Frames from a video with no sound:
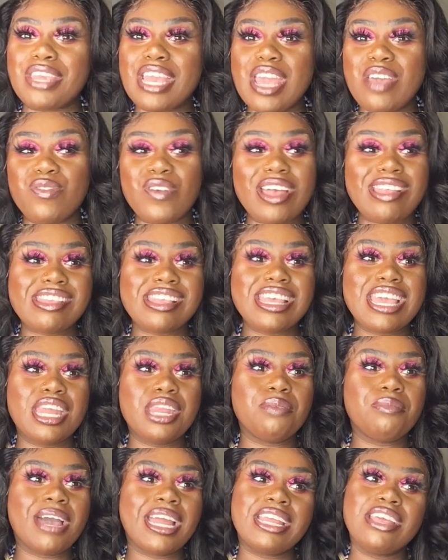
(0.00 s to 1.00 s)
If I see
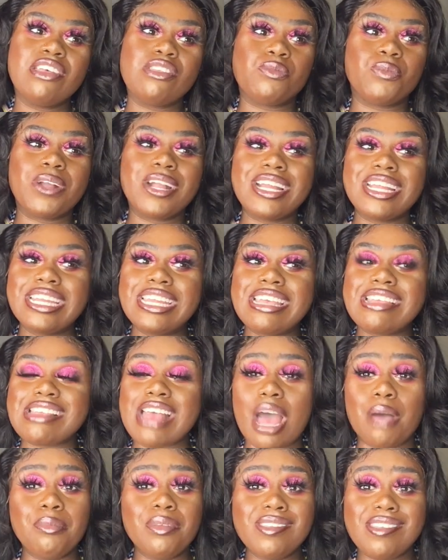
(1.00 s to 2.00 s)
anybody else wearing this,
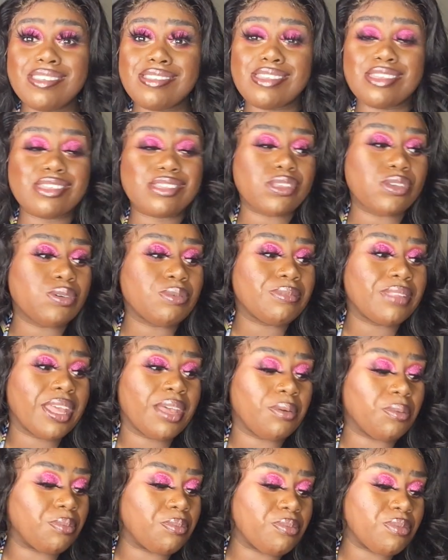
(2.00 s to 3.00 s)
I'ma just assume
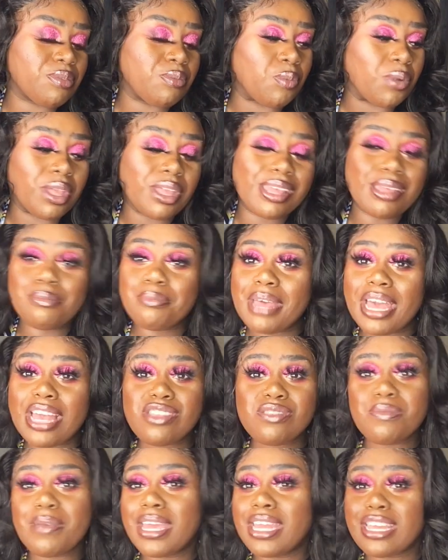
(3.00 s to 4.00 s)
that we're a
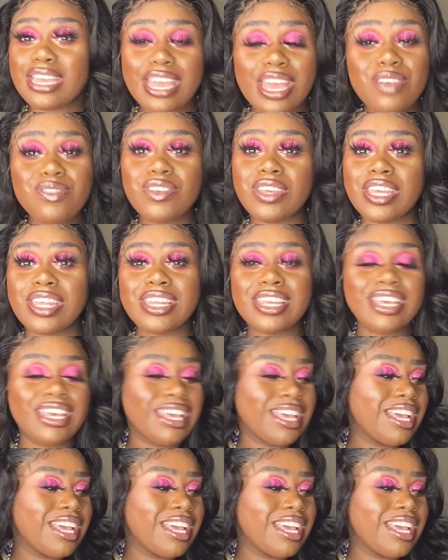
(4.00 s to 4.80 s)
match made in heaven.